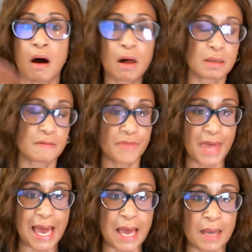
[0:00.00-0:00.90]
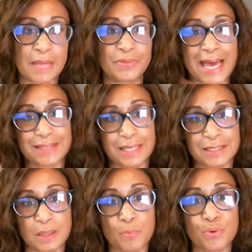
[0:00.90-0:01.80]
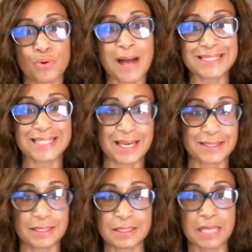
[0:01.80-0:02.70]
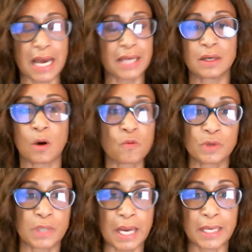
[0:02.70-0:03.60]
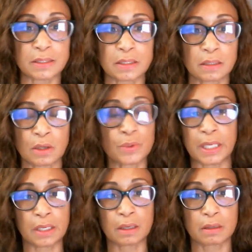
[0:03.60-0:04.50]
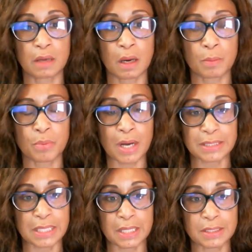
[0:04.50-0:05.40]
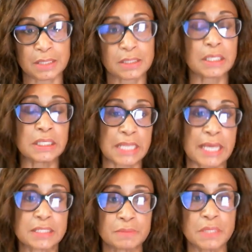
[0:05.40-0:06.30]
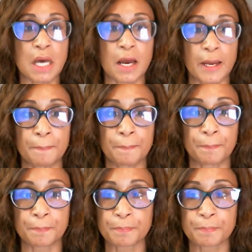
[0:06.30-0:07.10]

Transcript: all of that. And that is a process. It's not an overnight learning process. It's going to take some time.